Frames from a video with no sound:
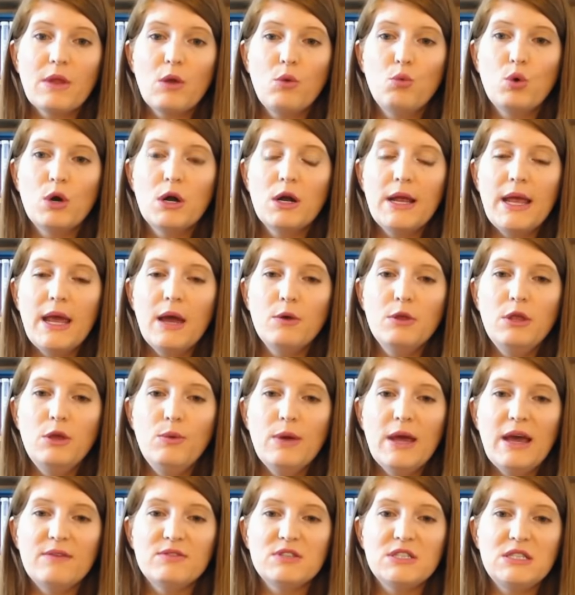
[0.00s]
workout, you
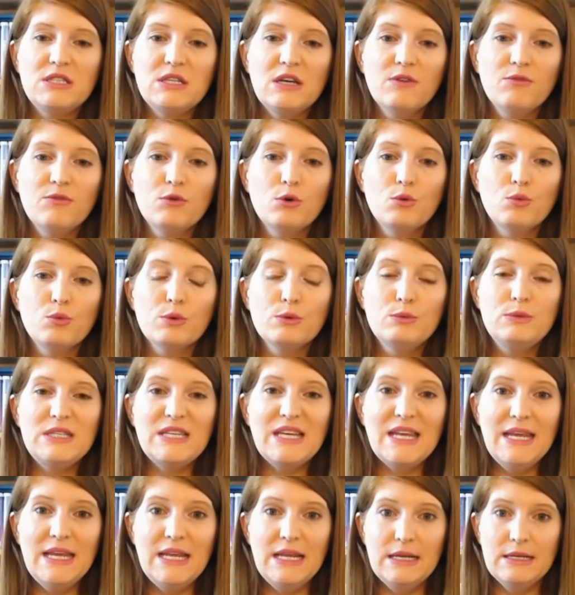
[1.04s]
have several
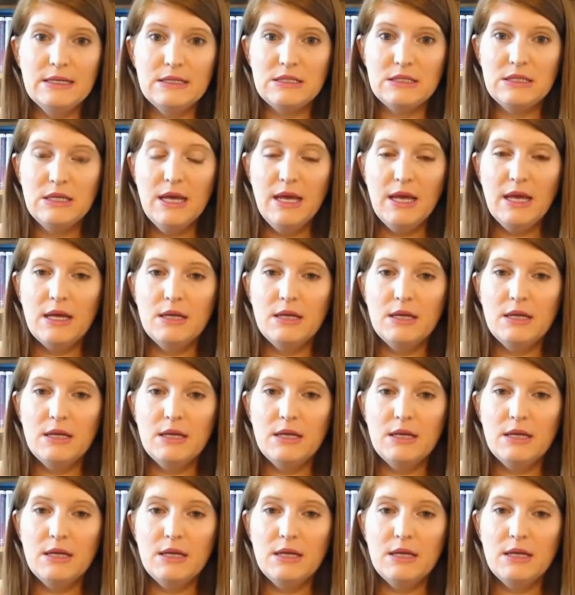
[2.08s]
routines.